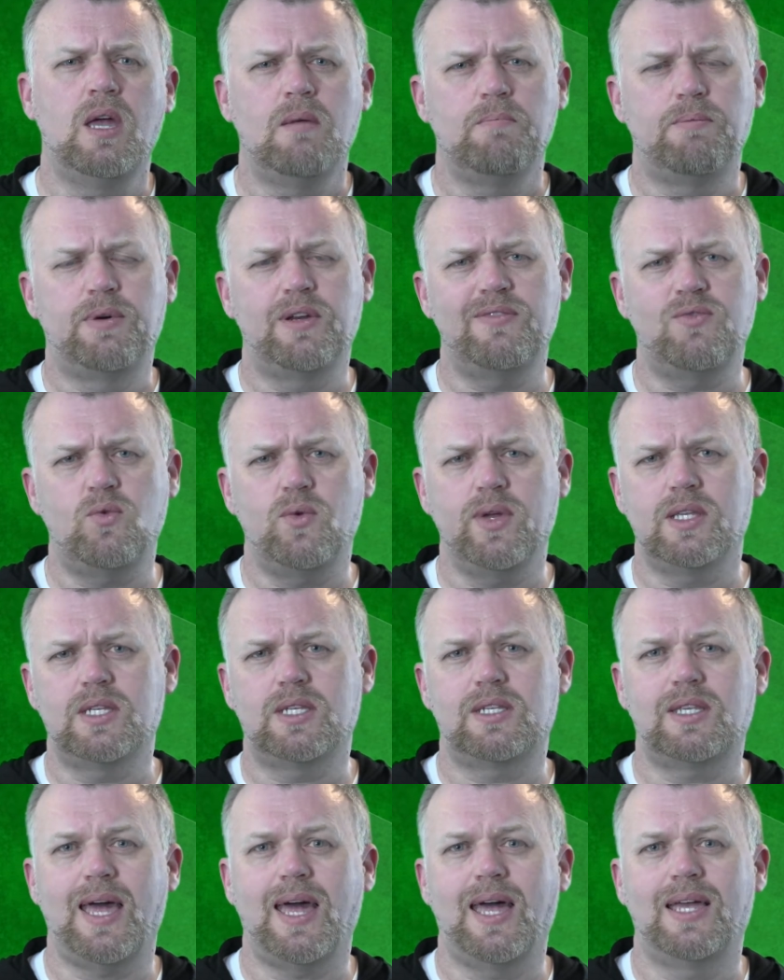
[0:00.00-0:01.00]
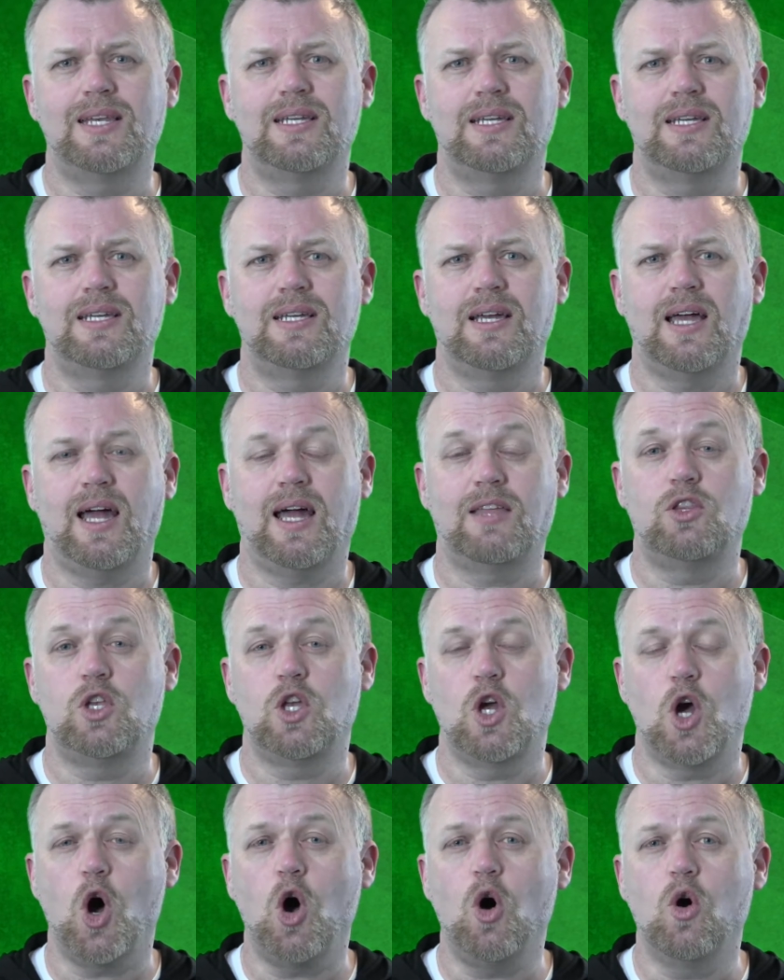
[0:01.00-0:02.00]
But if we instead add the
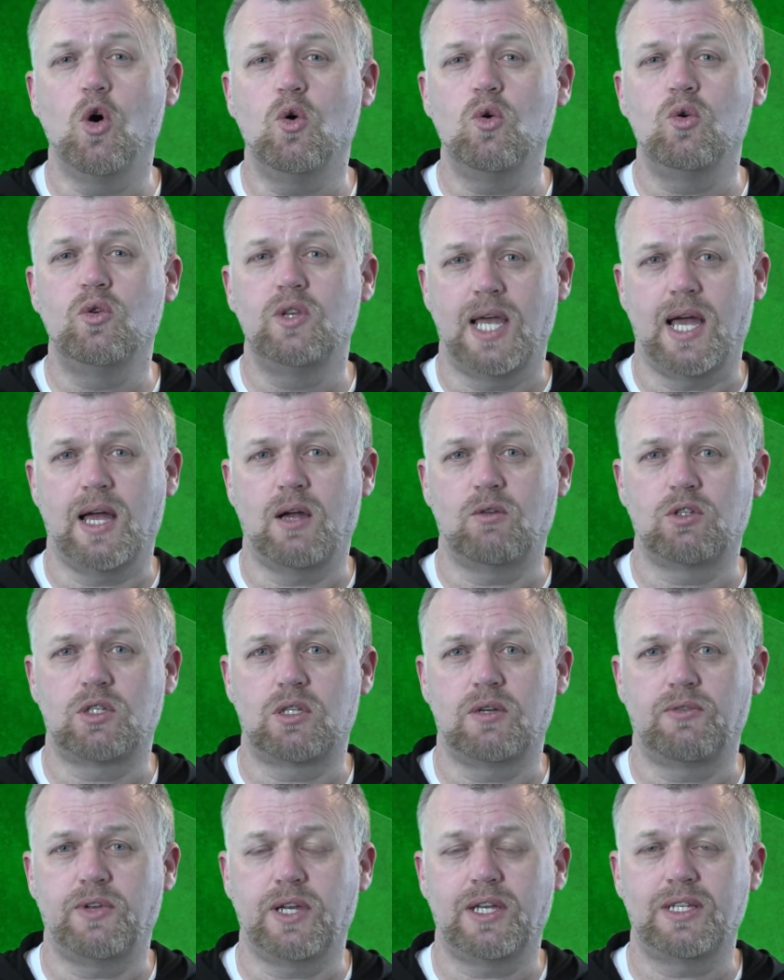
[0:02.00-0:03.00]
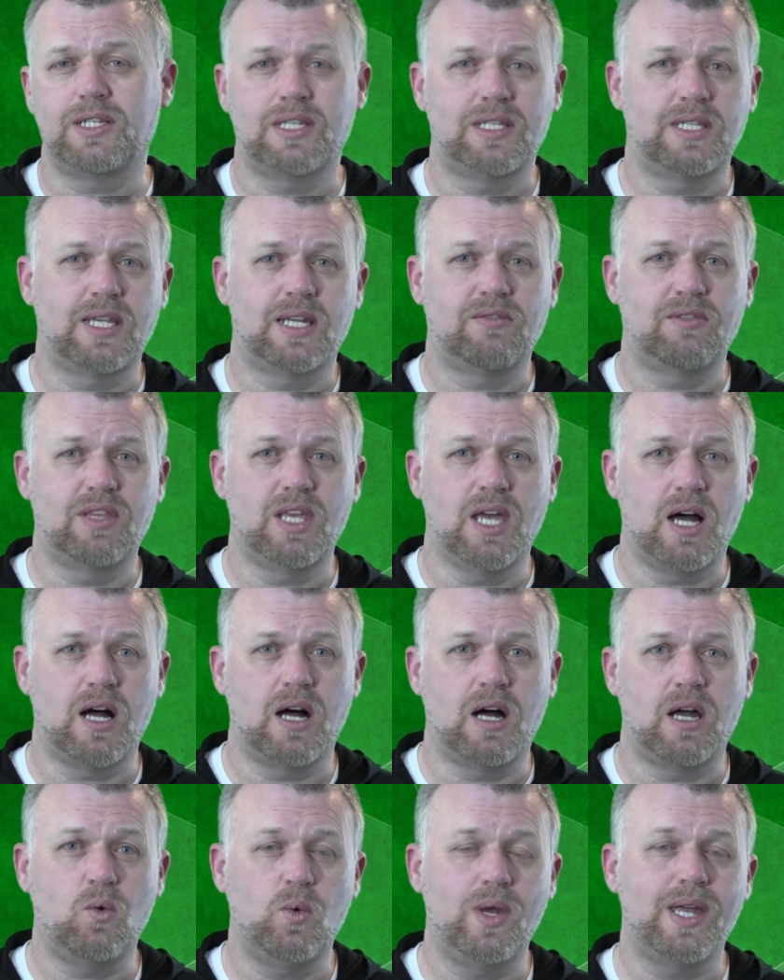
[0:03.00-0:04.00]
o noun suffix instead of the
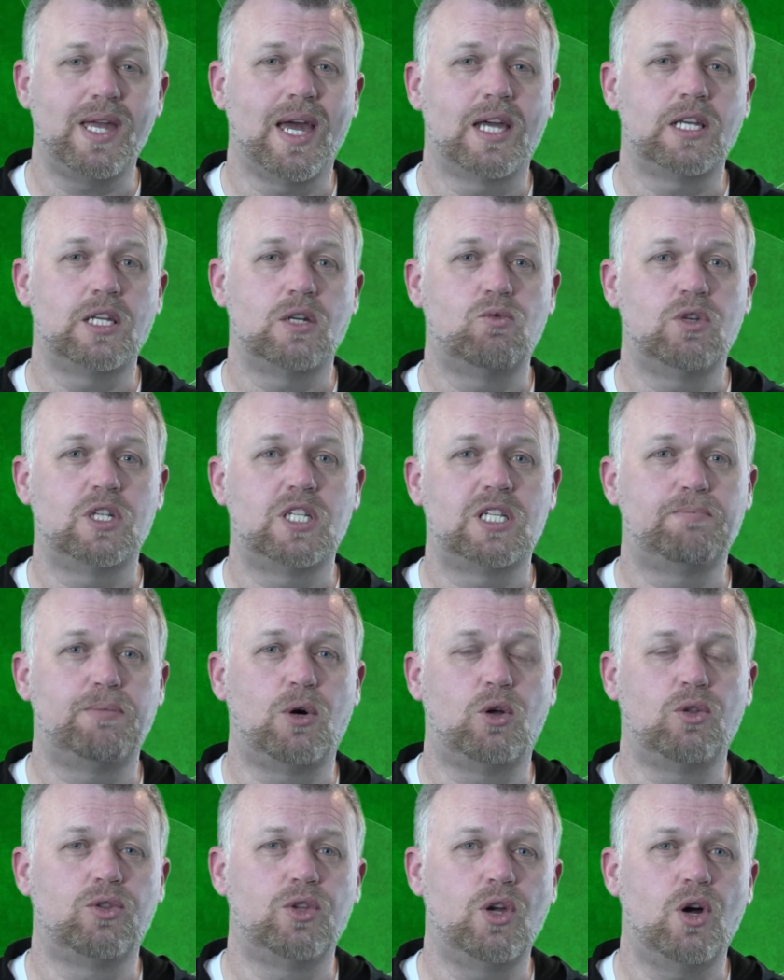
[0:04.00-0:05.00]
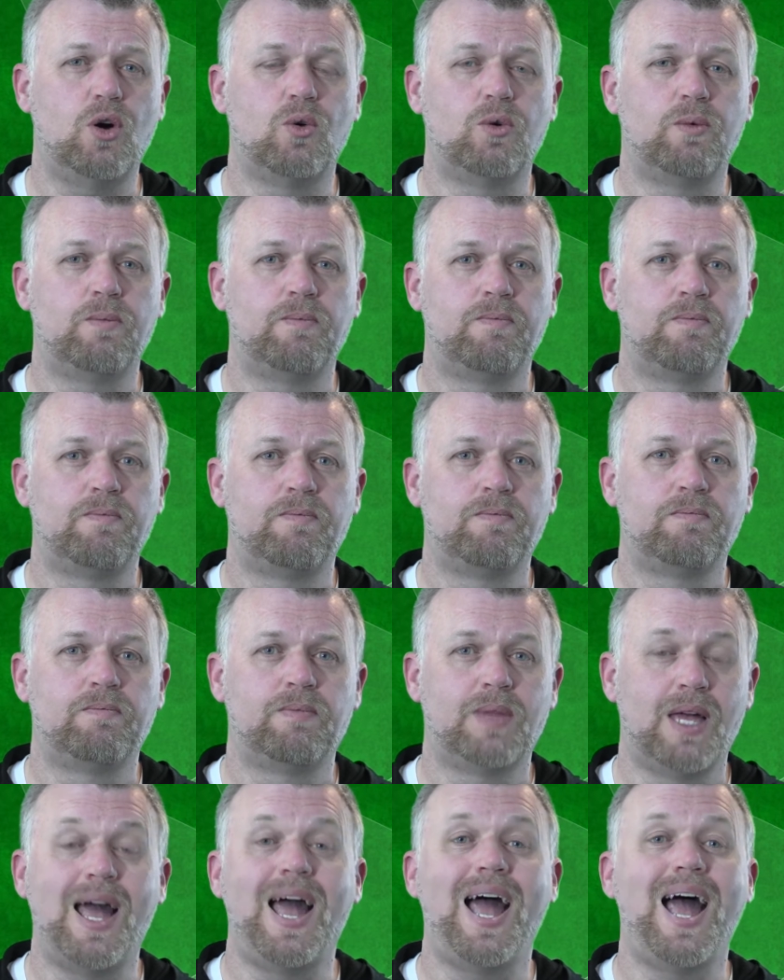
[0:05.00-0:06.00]
I, we get respondo,
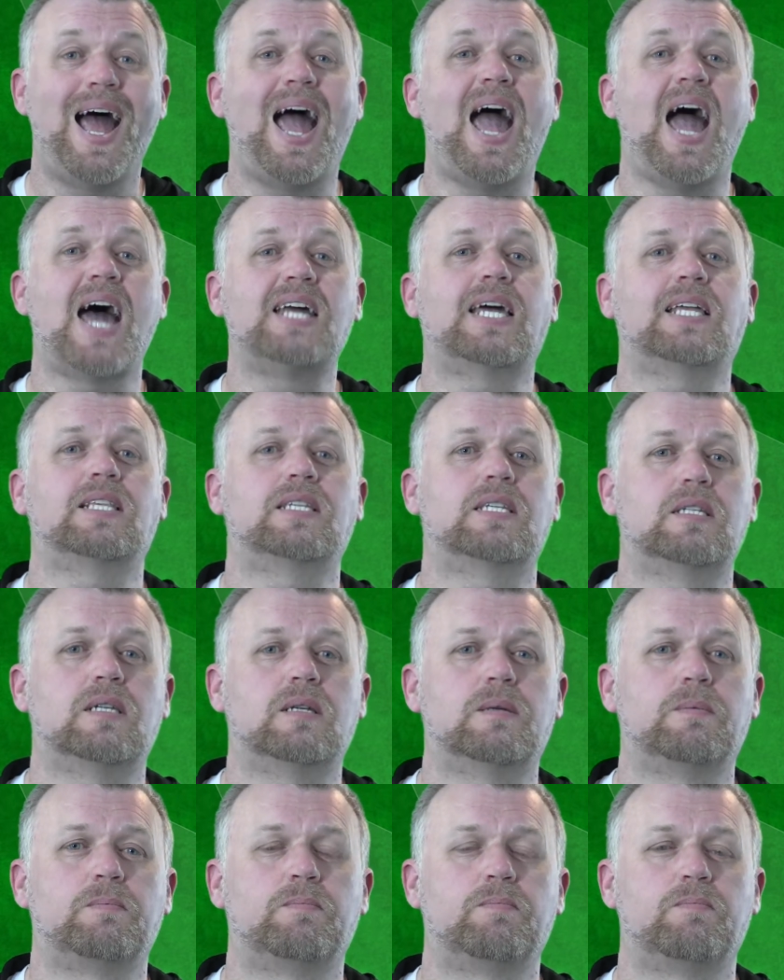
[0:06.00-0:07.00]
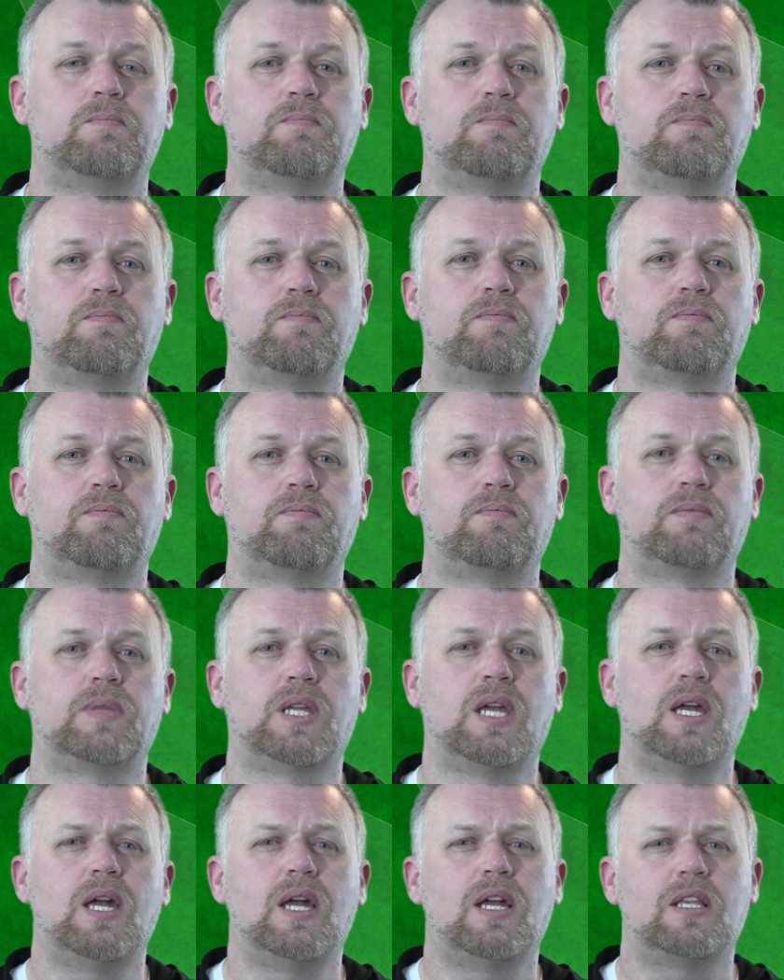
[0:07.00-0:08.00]
an answer.
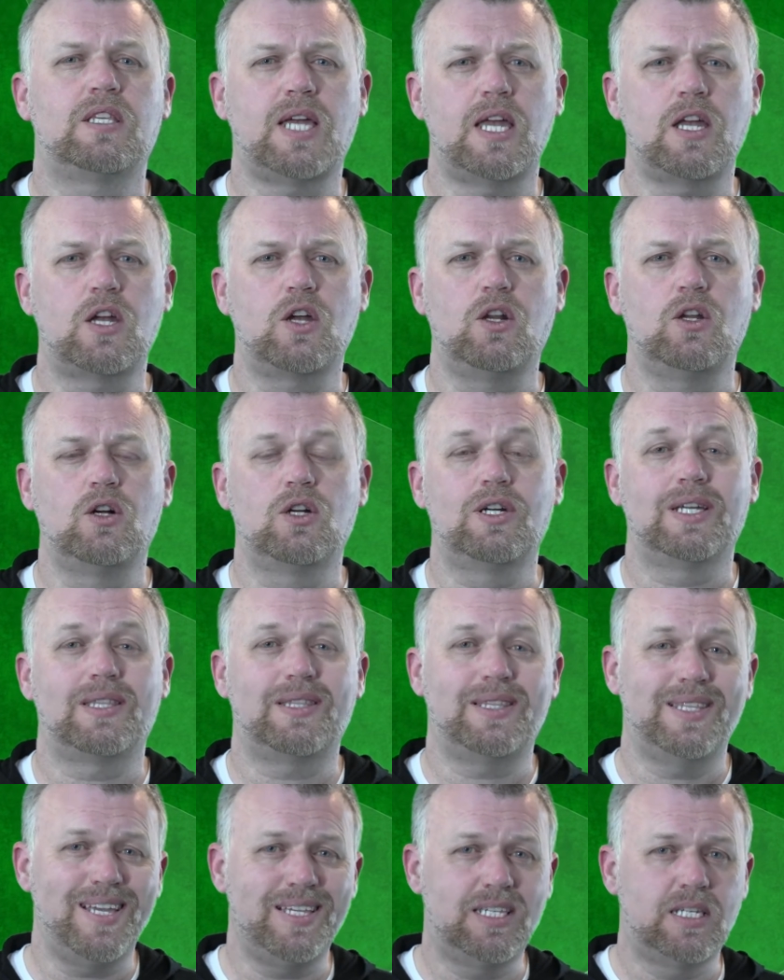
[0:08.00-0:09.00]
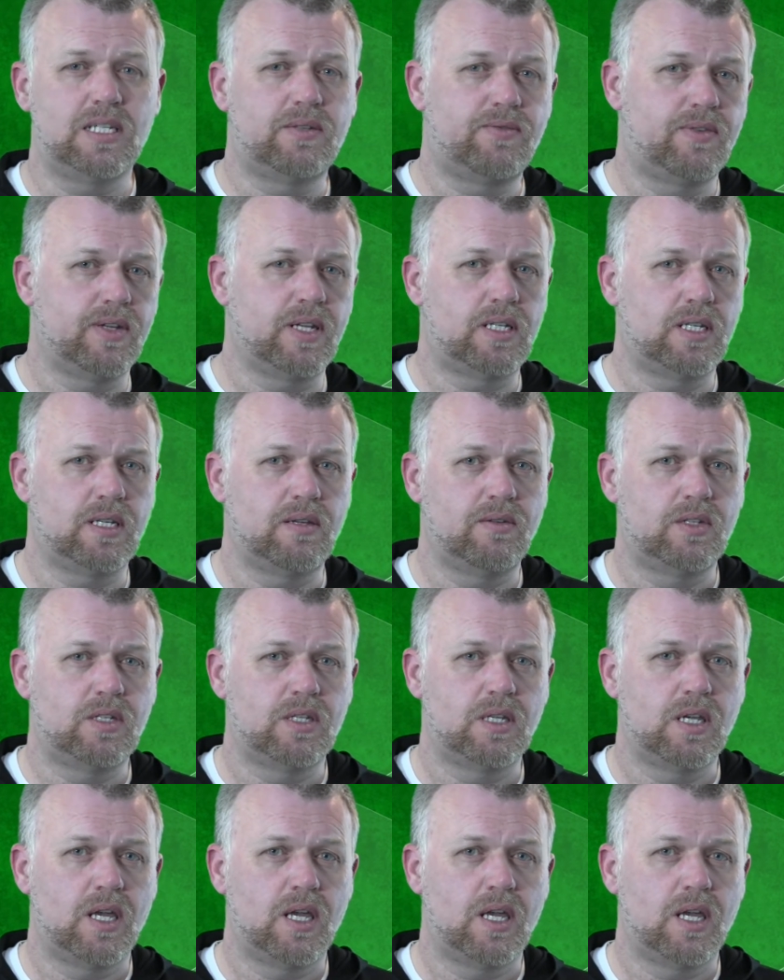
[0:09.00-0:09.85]
Take a look at these infinitives